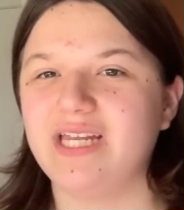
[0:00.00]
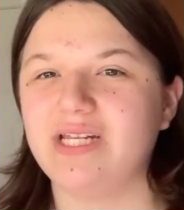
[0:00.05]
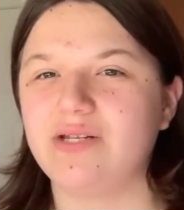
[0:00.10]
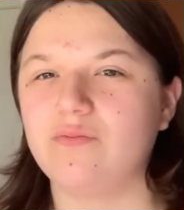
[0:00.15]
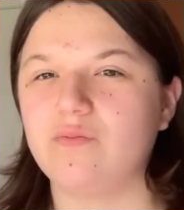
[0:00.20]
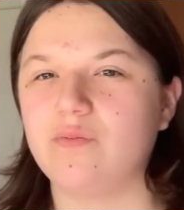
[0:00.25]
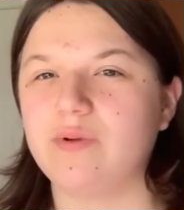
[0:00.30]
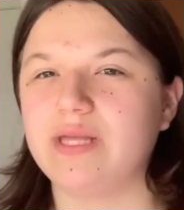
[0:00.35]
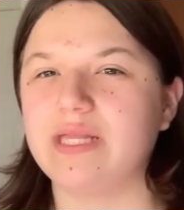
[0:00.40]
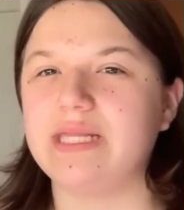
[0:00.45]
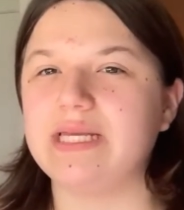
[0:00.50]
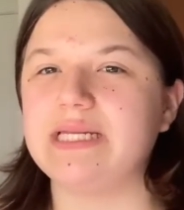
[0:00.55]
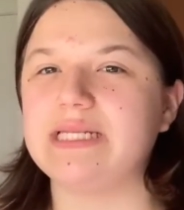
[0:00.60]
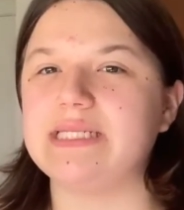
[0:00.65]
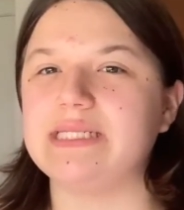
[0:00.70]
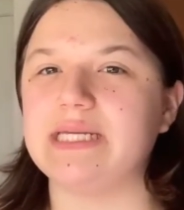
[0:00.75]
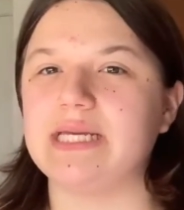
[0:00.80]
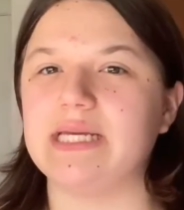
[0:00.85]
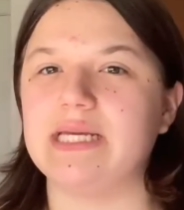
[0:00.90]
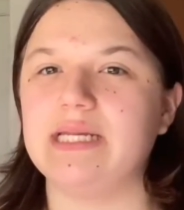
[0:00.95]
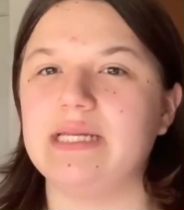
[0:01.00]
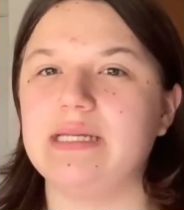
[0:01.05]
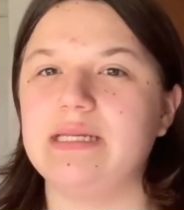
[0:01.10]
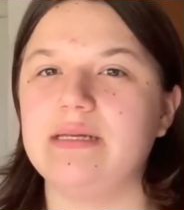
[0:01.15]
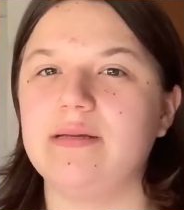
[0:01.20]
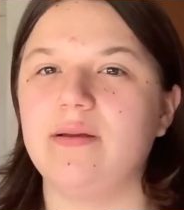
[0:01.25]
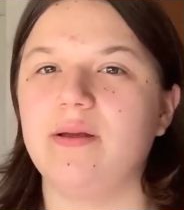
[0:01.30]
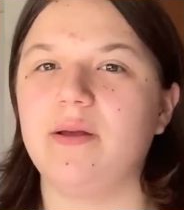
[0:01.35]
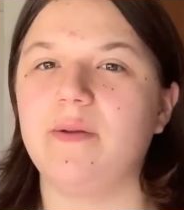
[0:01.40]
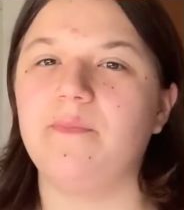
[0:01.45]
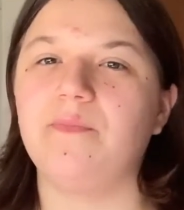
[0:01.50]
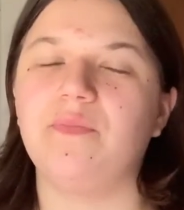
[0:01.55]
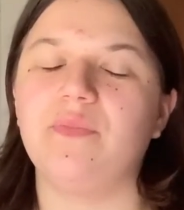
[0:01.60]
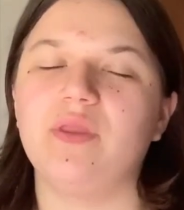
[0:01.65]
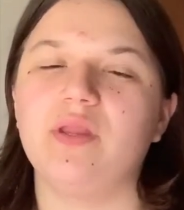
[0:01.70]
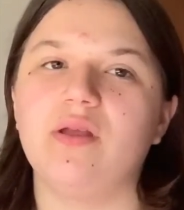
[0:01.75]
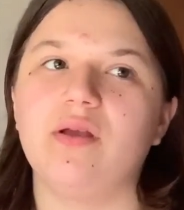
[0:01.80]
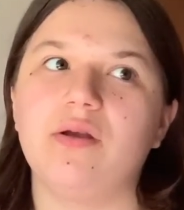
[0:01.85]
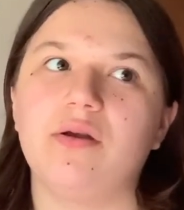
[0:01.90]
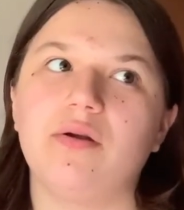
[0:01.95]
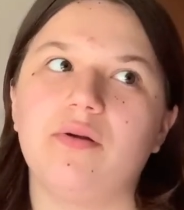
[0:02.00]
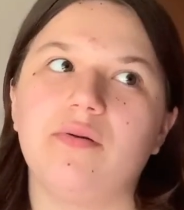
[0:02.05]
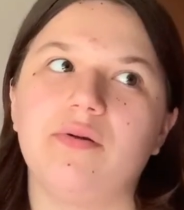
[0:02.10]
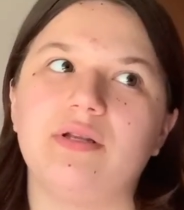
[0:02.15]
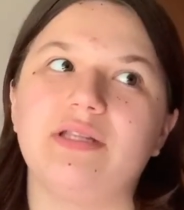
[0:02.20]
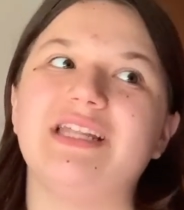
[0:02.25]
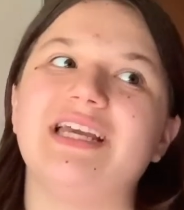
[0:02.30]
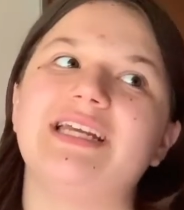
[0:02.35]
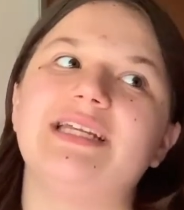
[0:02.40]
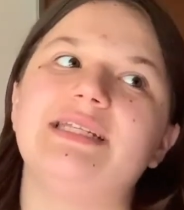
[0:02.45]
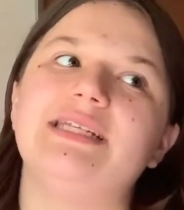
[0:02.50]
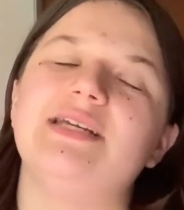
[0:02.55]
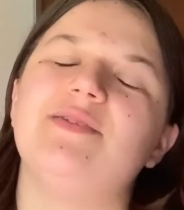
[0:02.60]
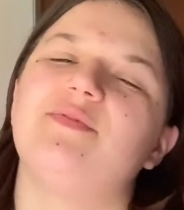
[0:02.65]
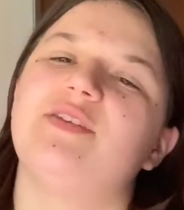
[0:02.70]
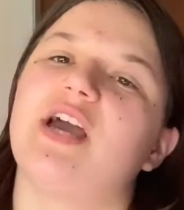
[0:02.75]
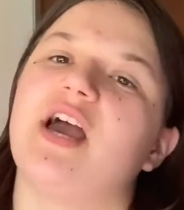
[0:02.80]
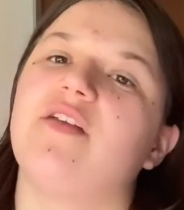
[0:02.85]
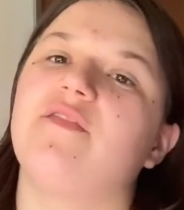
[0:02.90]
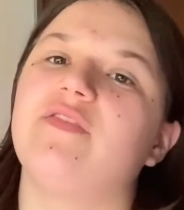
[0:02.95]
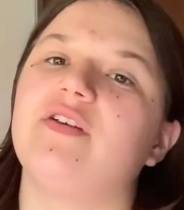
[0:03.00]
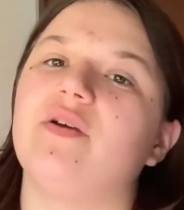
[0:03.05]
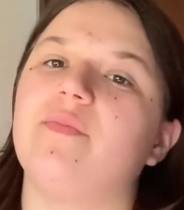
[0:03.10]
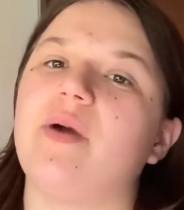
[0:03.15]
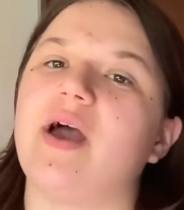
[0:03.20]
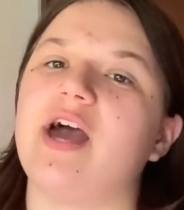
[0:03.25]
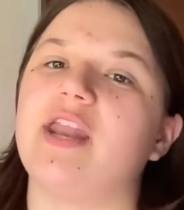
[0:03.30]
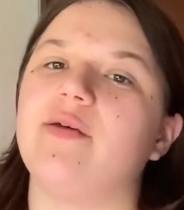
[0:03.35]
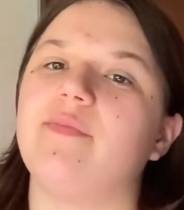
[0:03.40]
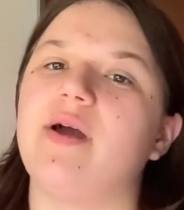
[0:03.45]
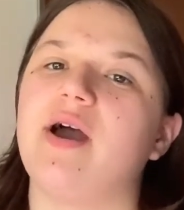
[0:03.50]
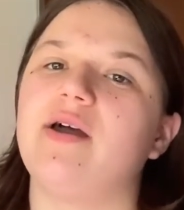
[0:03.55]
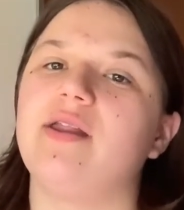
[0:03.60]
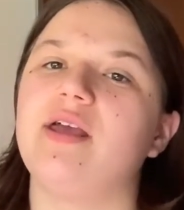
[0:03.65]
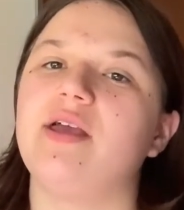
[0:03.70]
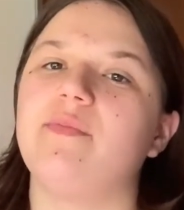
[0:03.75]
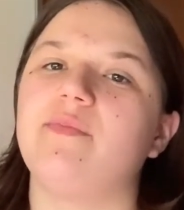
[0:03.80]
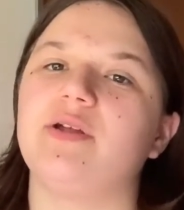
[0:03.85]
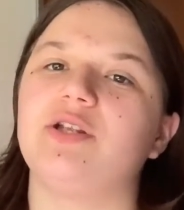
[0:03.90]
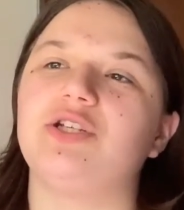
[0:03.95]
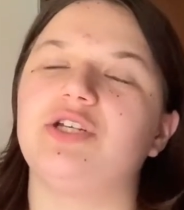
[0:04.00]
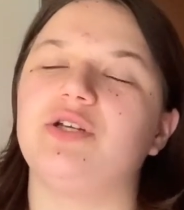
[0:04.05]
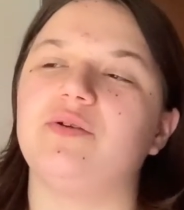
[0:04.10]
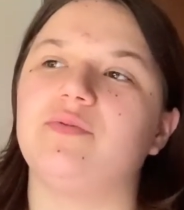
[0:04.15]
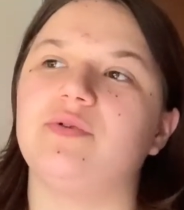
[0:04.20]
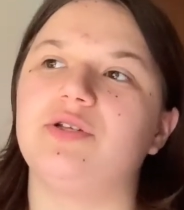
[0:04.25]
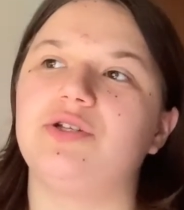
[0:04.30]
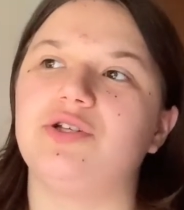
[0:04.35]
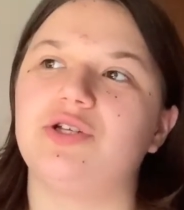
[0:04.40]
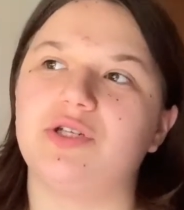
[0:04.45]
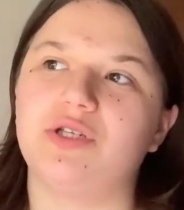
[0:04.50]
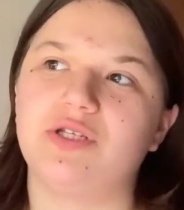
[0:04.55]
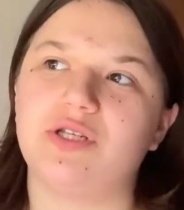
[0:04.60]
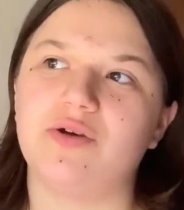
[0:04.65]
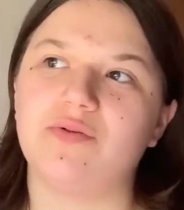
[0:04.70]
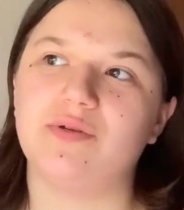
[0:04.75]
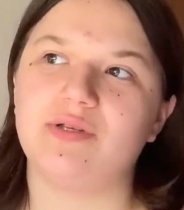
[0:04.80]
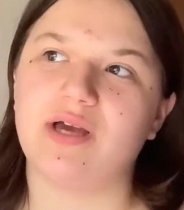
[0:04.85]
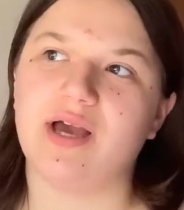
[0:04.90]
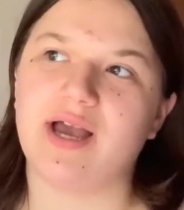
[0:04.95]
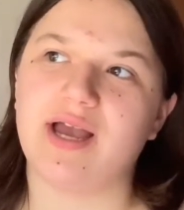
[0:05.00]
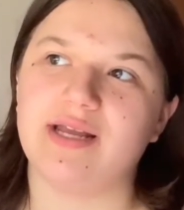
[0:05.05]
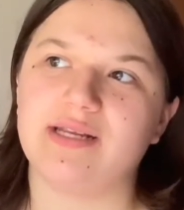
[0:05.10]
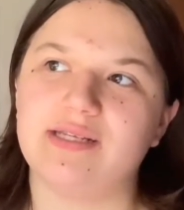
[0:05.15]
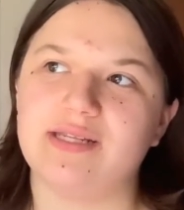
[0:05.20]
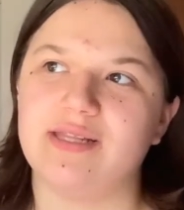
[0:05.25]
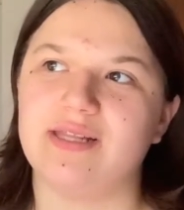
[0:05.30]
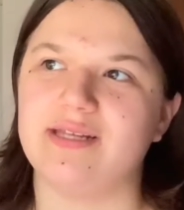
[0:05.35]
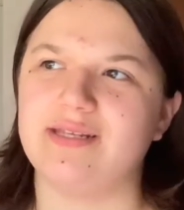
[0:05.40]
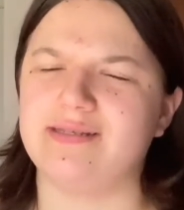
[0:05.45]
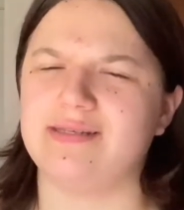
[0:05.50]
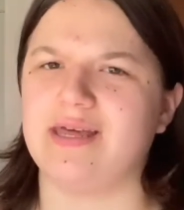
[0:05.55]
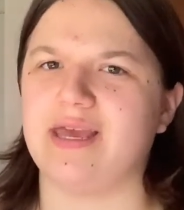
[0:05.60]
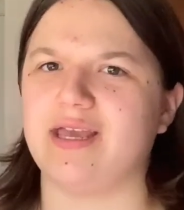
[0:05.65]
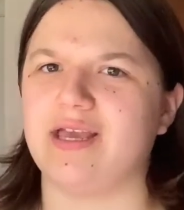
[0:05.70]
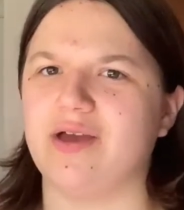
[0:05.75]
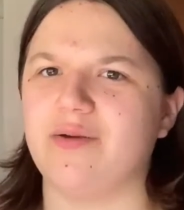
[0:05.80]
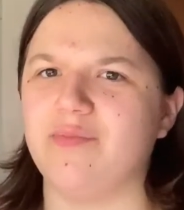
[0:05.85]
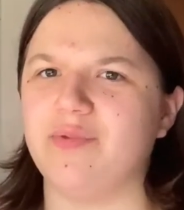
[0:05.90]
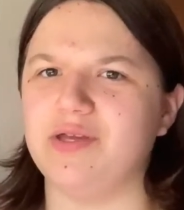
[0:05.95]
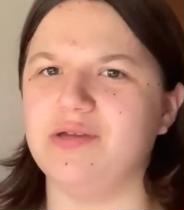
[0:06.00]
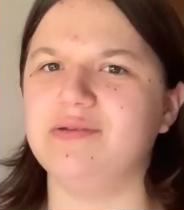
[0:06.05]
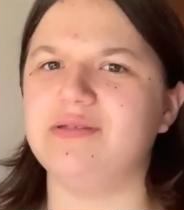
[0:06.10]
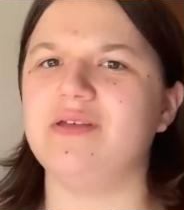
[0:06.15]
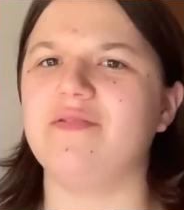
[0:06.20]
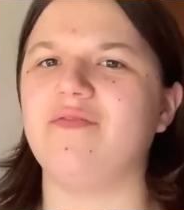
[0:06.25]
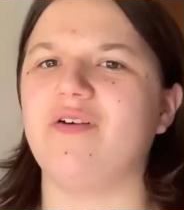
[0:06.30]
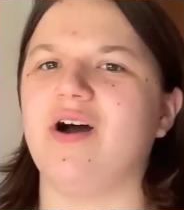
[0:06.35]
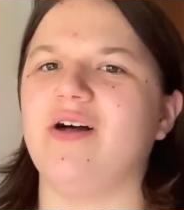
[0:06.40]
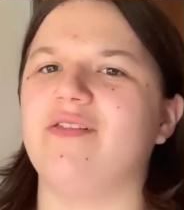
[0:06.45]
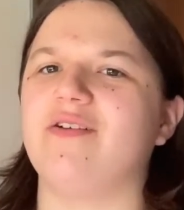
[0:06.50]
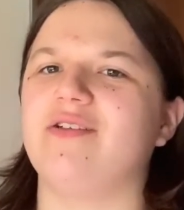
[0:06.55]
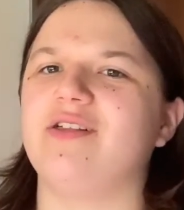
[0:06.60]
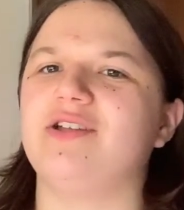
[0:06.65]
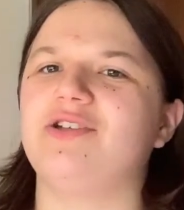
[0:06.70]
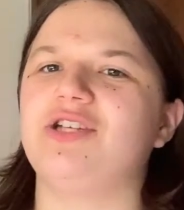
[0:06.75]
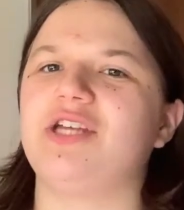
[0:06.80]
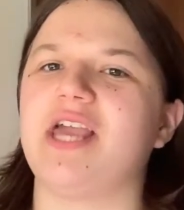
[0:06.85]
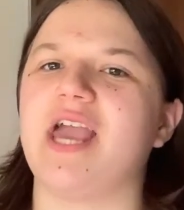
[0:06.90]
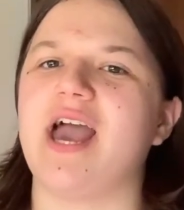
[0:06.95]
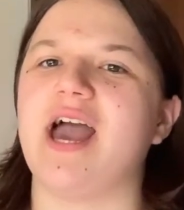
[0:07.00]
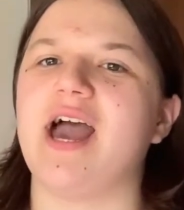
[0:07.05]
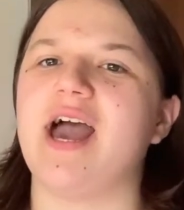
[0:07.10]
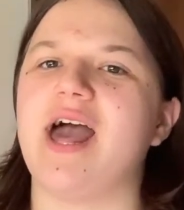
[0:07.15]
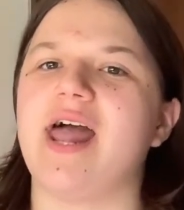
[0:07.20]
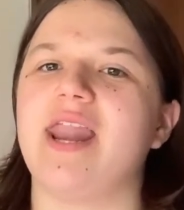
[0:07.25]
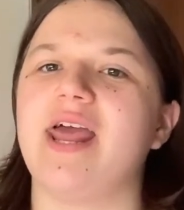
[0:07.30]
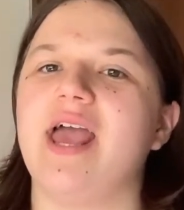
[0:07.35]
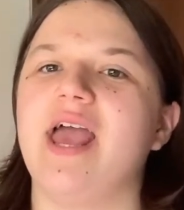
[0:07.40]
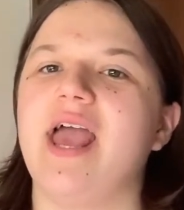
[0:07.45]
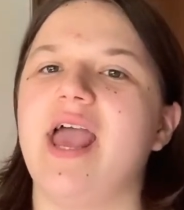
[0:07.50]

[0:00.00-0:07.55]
really did like deep down feel bad about it, but she was just so tied to this like abusive father that she had,